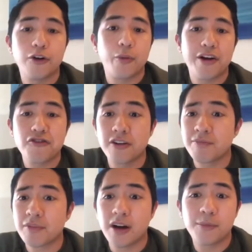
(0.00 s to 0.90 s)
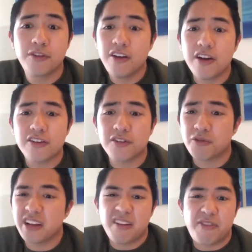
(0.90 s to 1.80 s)
question. Um, CGS doesn't
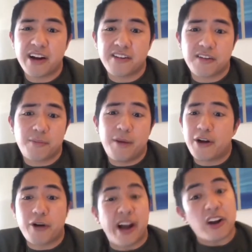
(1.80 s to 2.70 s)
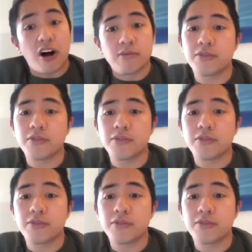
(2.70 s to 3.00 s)
really affect uh, pre-med track at all.